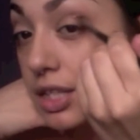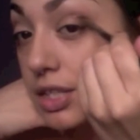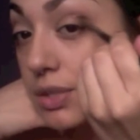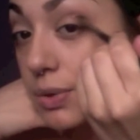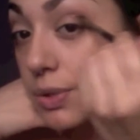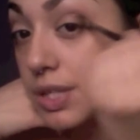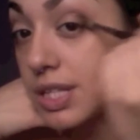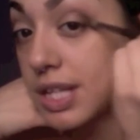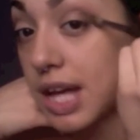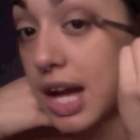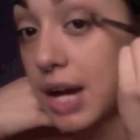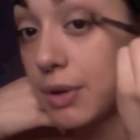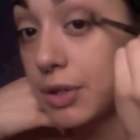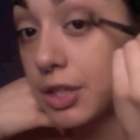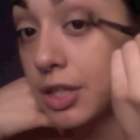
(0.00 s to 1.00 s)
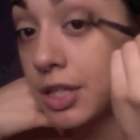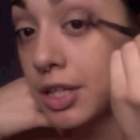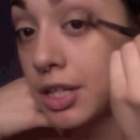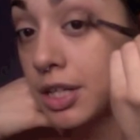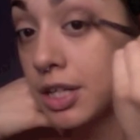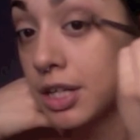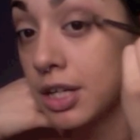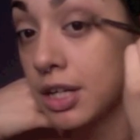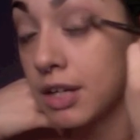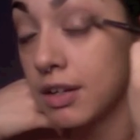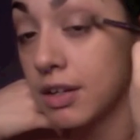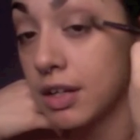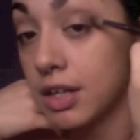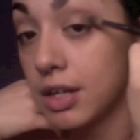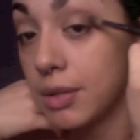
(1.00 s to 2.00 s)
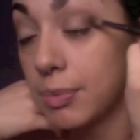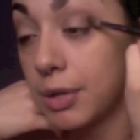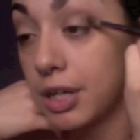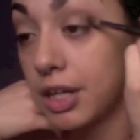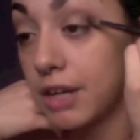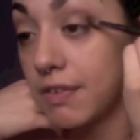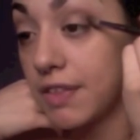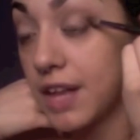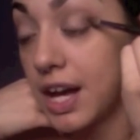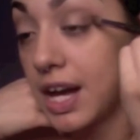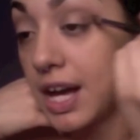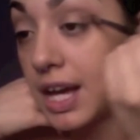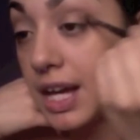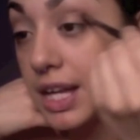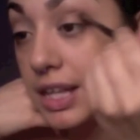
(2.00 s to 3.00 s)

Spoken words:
towards the outer part of the eye,